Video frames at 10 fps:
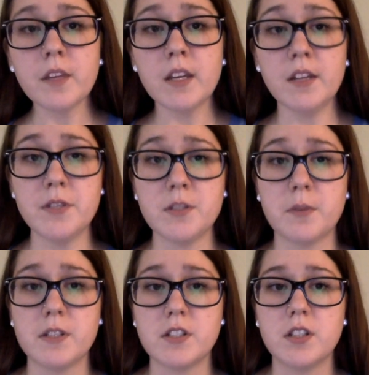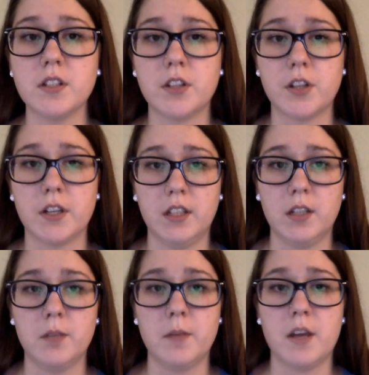If we switch to
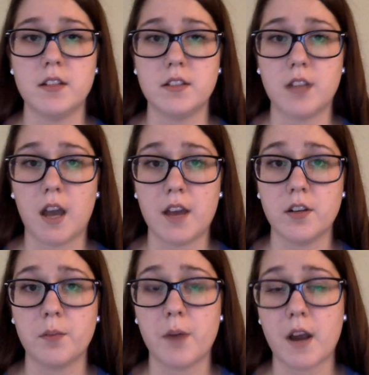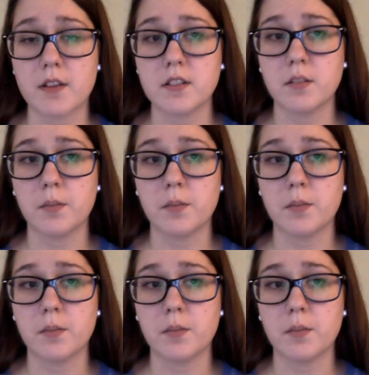curriculum to either a praxis or